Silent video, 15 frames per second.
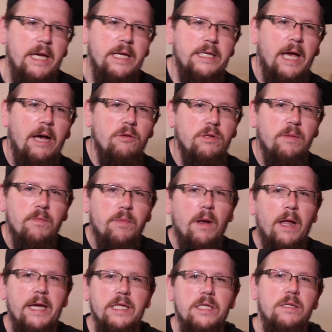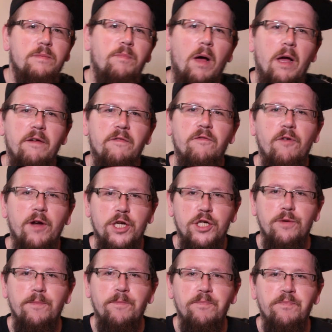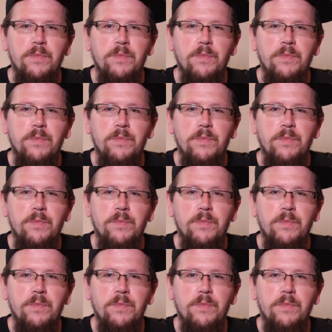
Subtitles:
is held in place by friction,